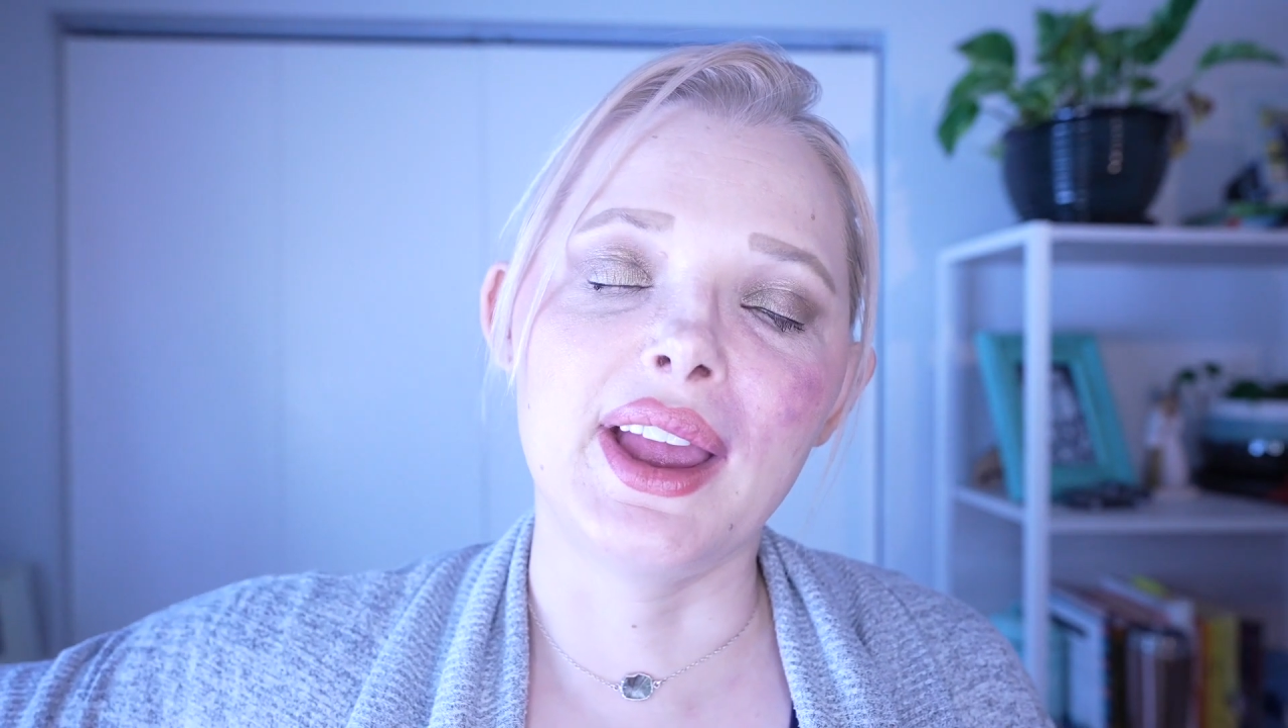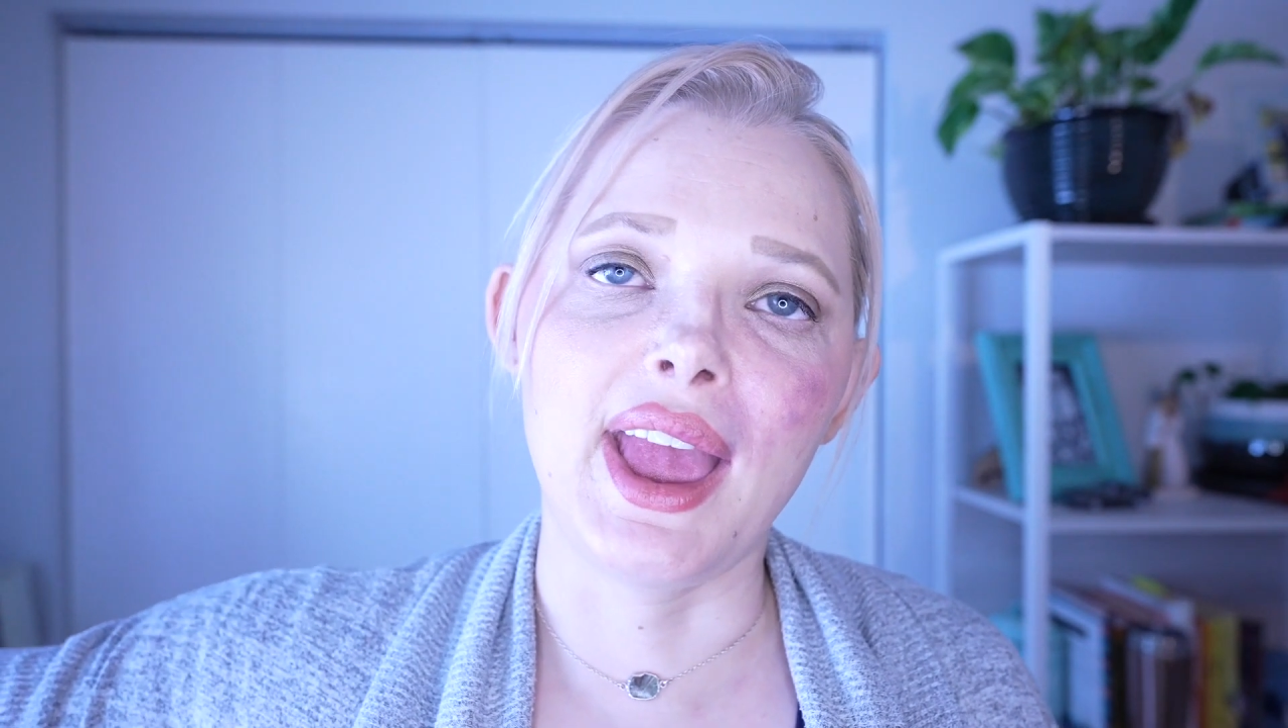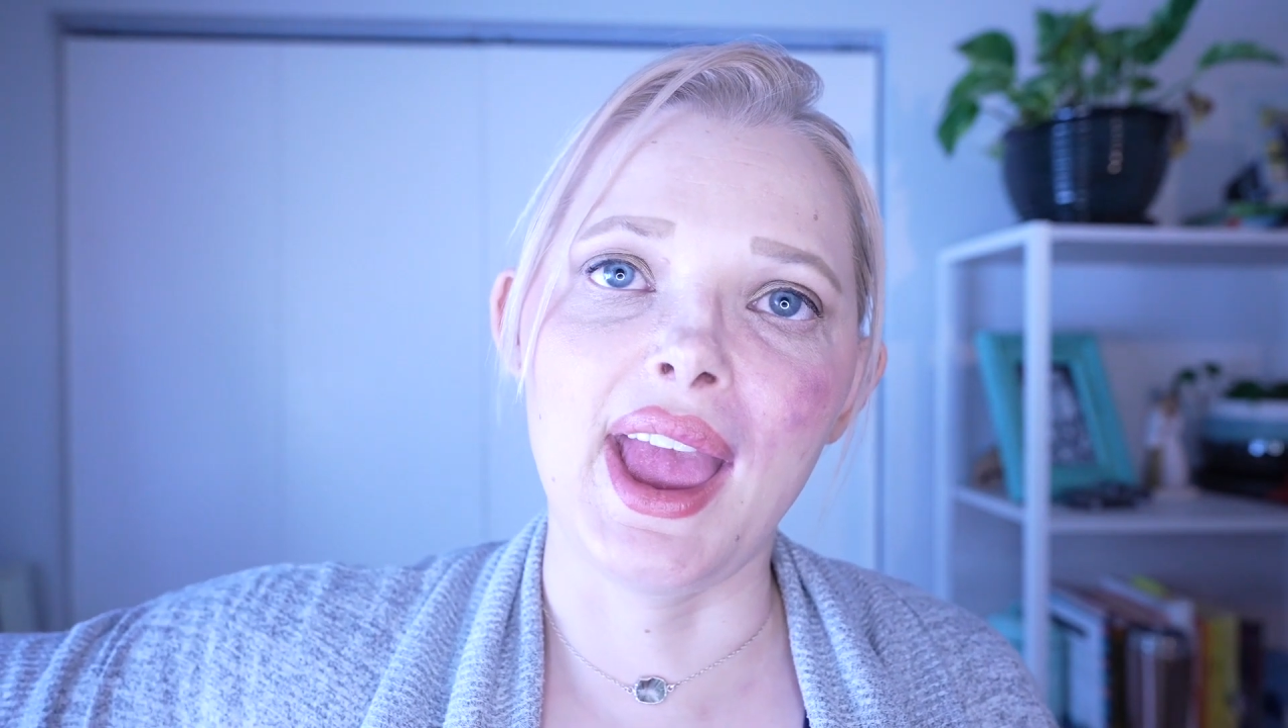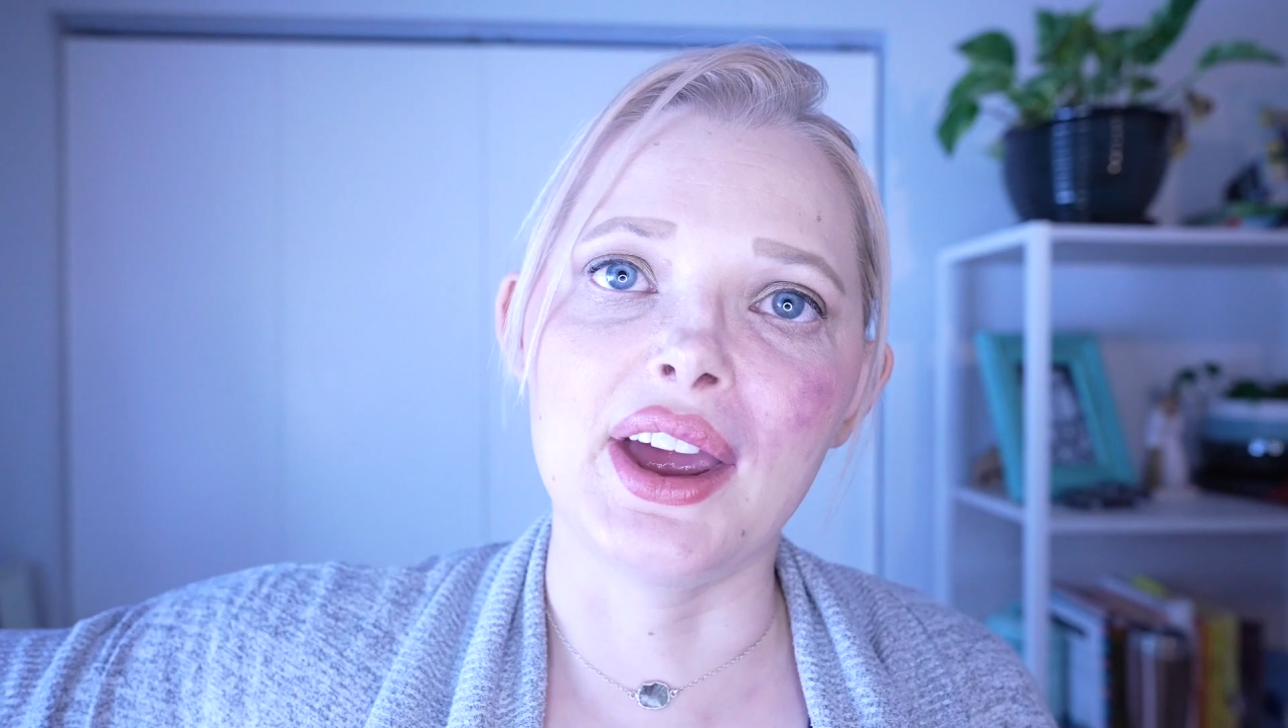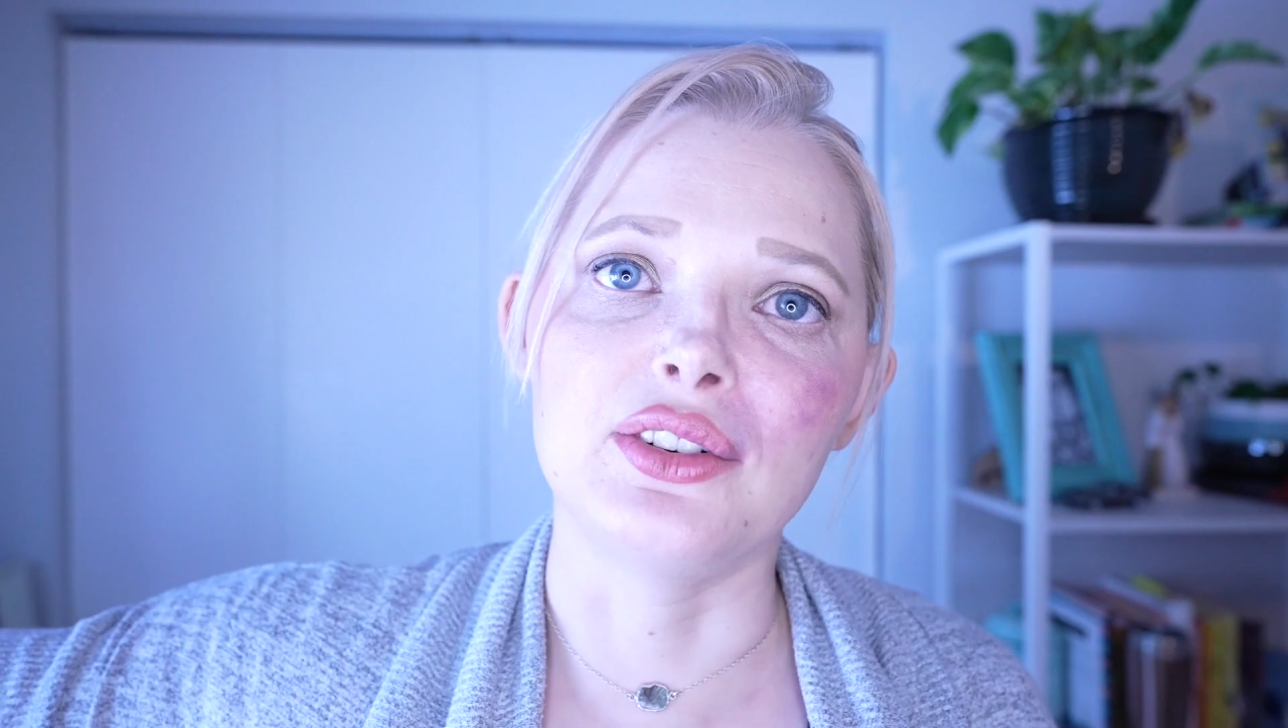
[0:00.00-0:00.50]

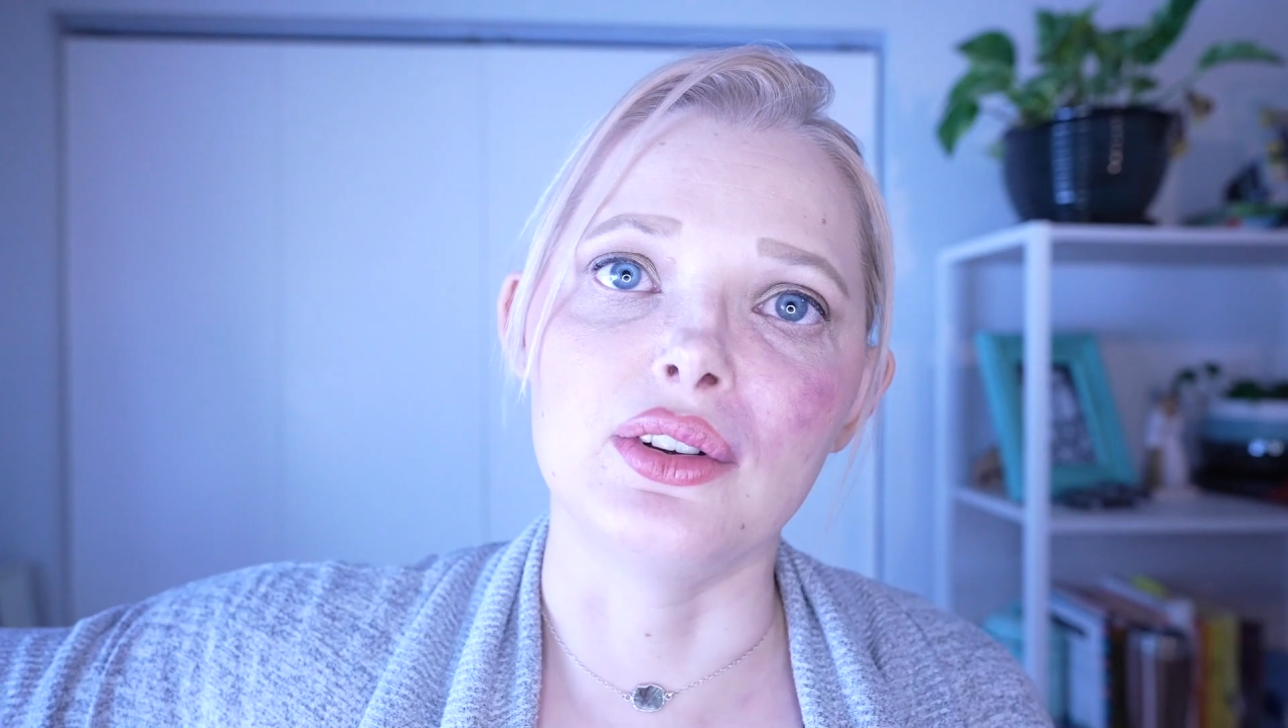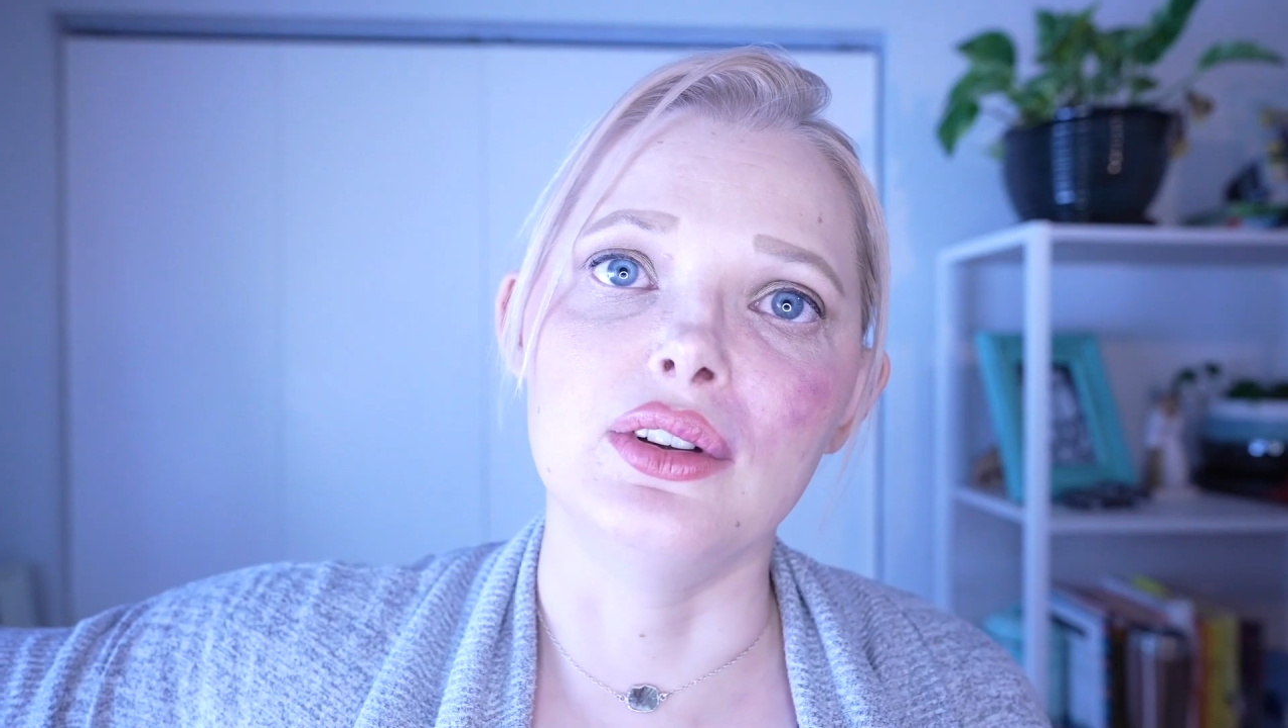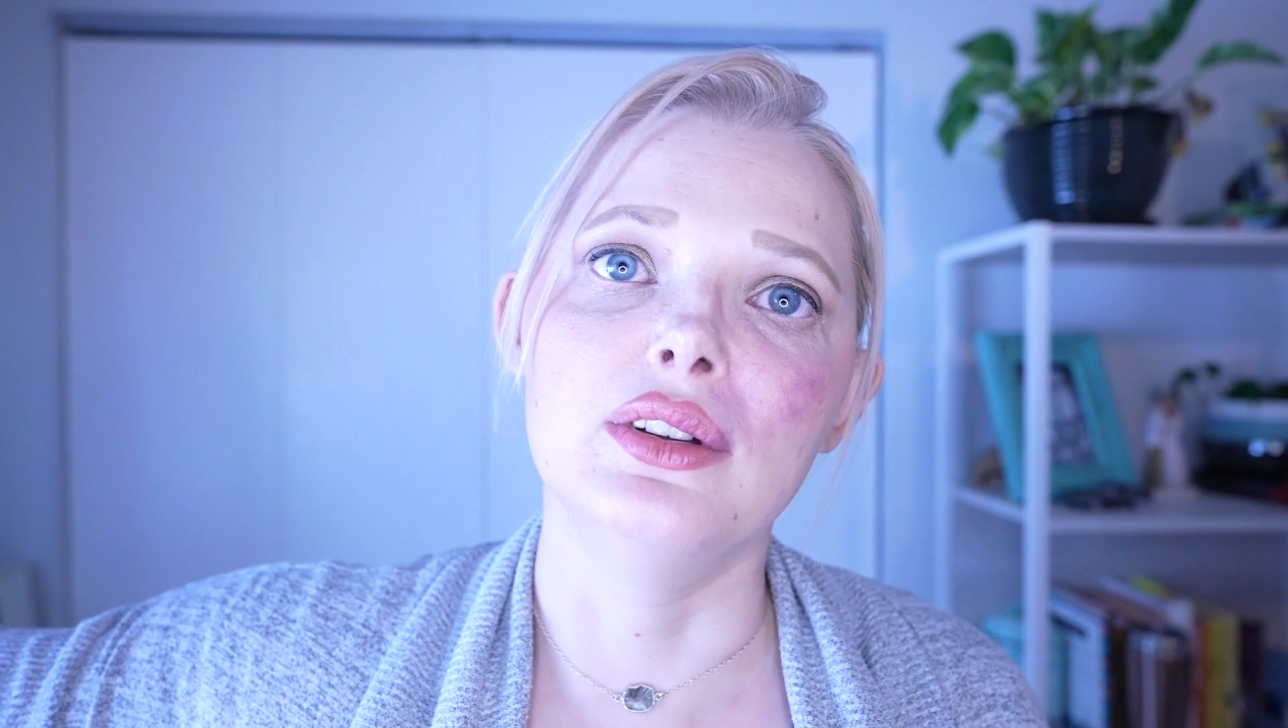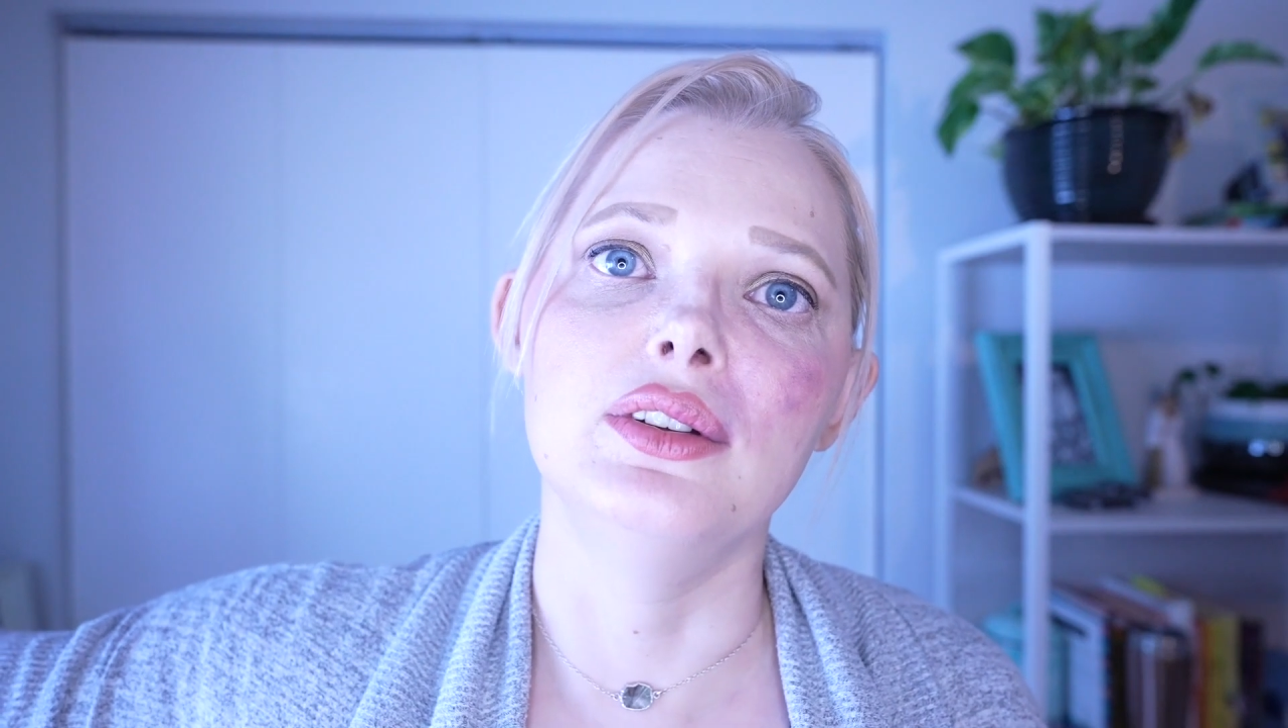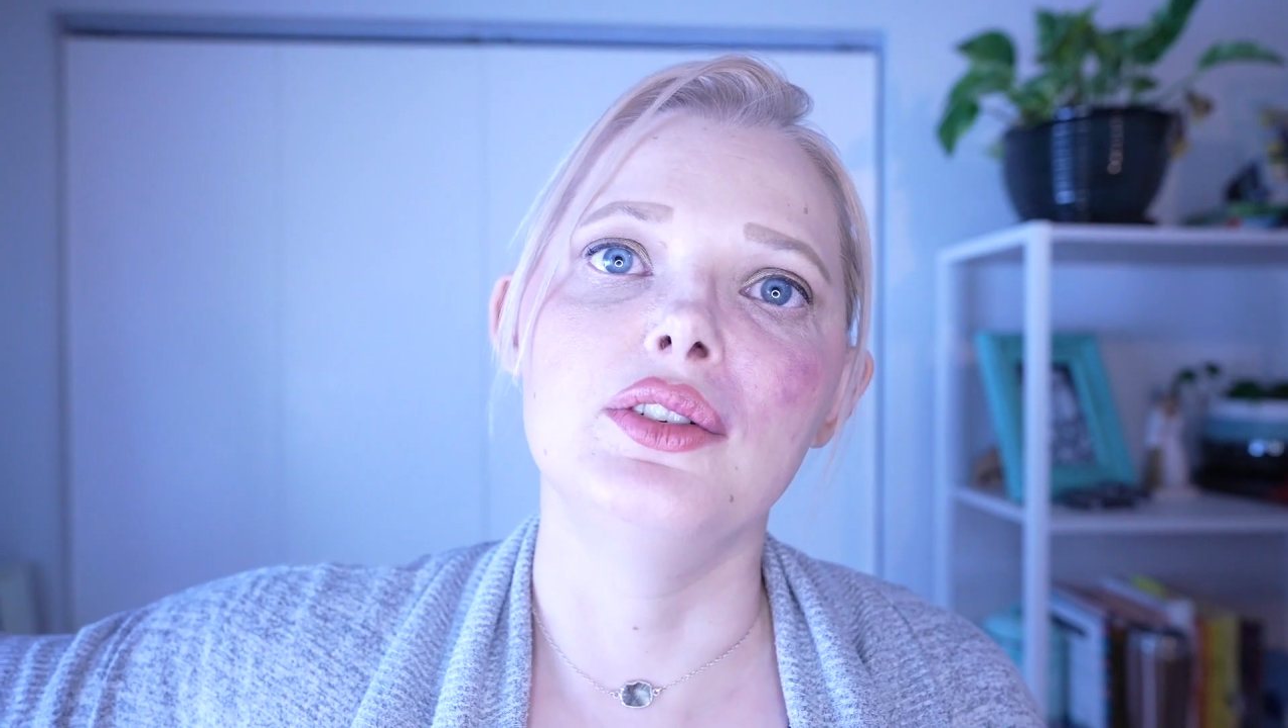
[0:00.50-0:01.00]
candle.